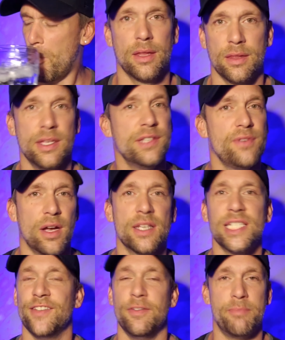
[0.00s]
This
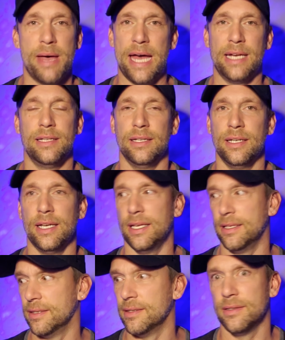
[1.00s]
vodka's even bad
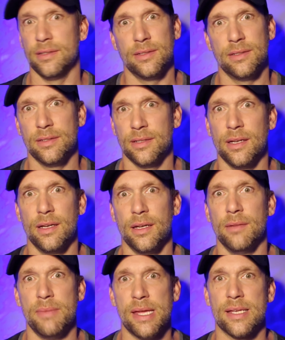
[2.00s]
in
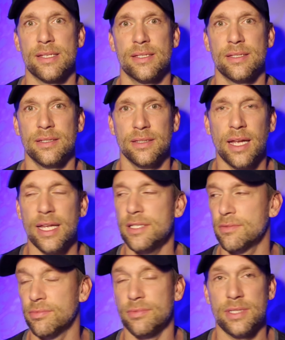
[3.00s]
mix. Like,
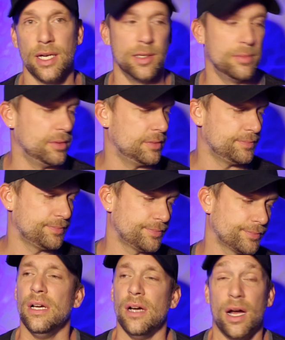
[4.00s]
it's terrible.
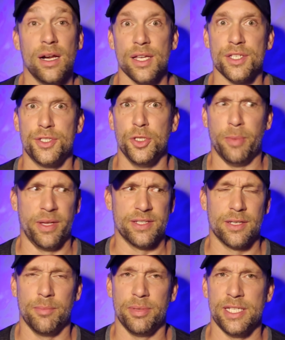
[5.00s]
I'm gonna get sued by
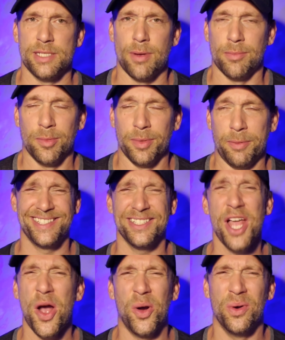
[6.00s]
these companies probably.
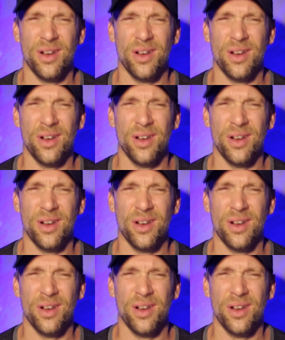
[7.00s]
No,